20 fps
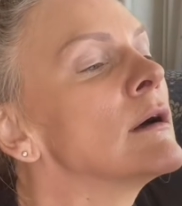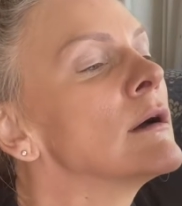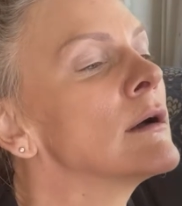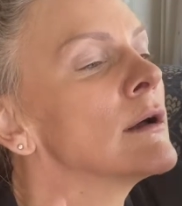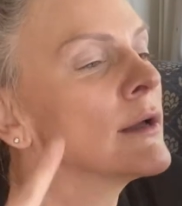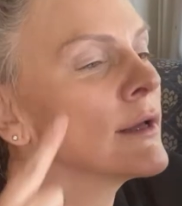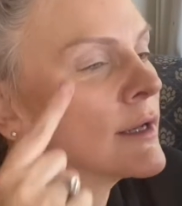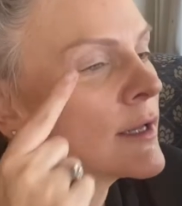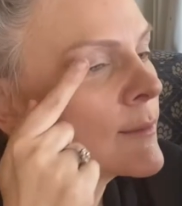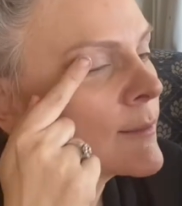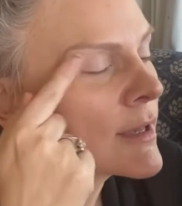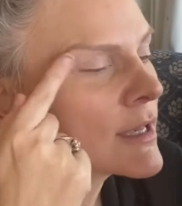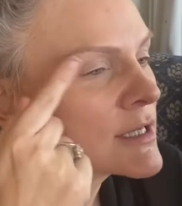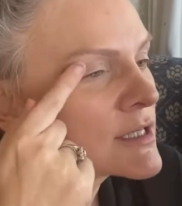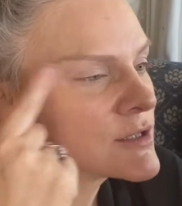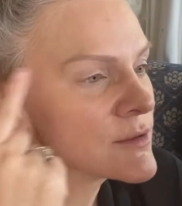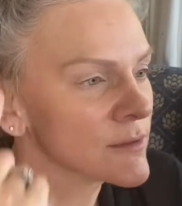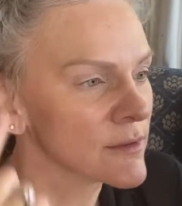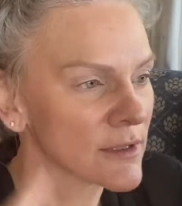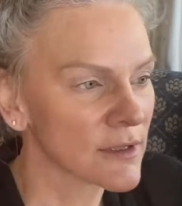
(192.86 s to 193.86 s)
and I make
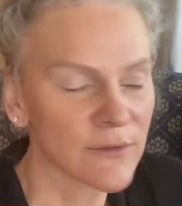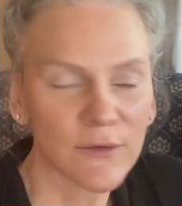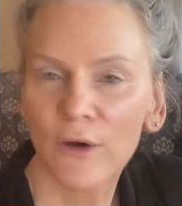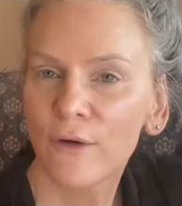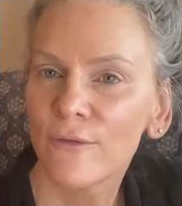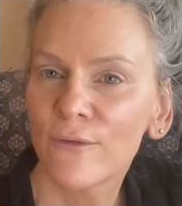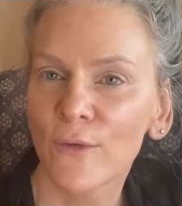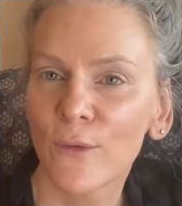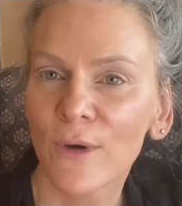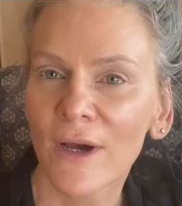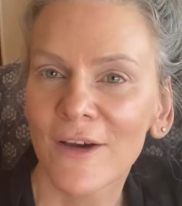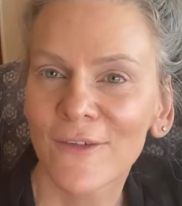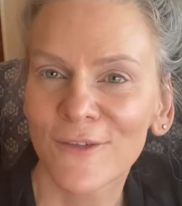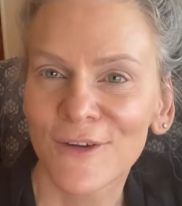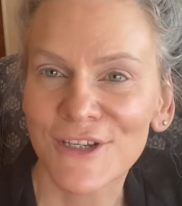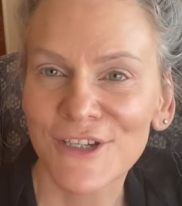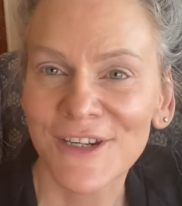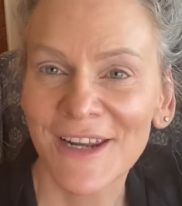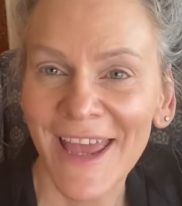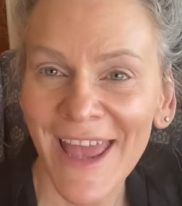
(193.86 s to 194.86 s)
sure that I've got full
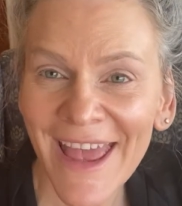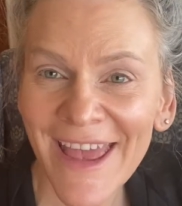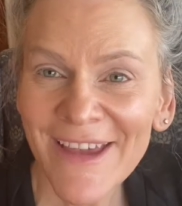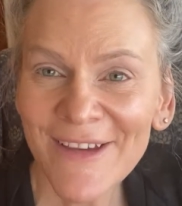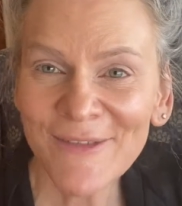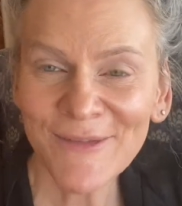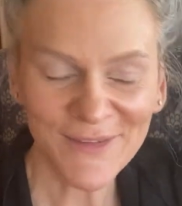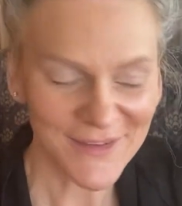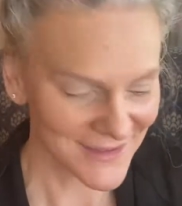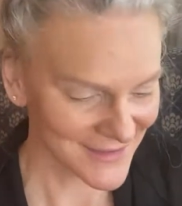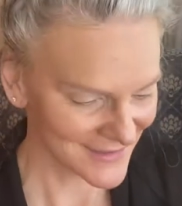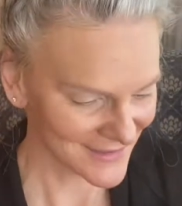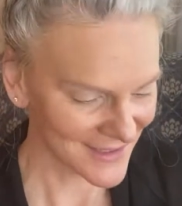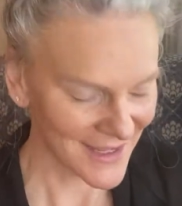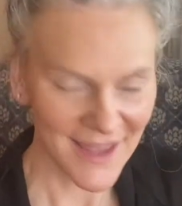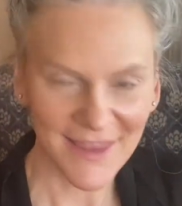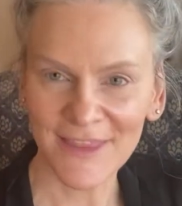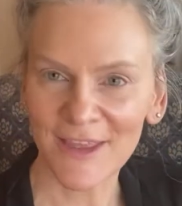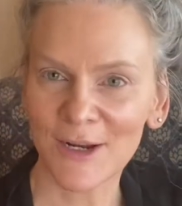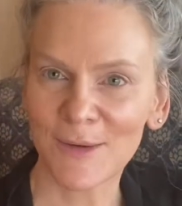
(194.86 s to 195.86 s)
coverage, and I have,
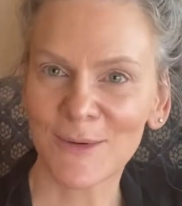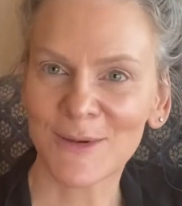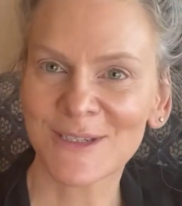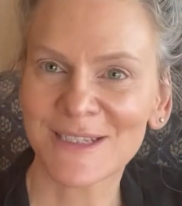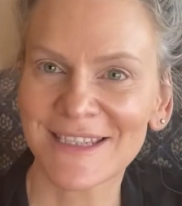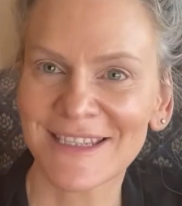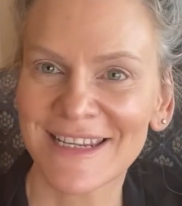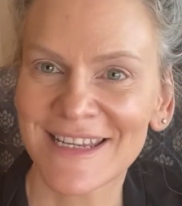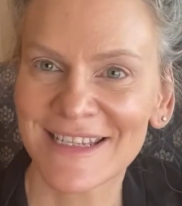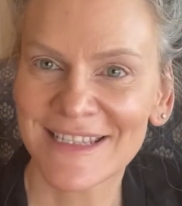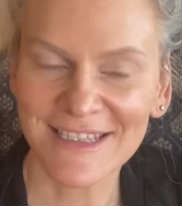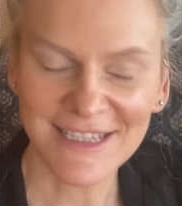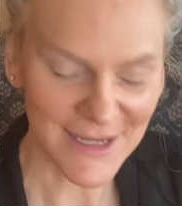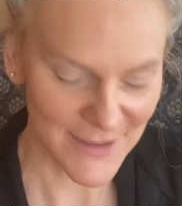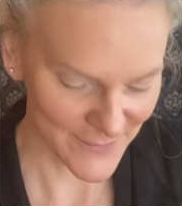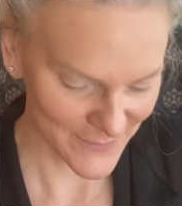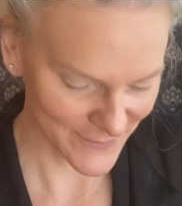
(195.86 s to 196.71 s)
and then I'm on to the next step.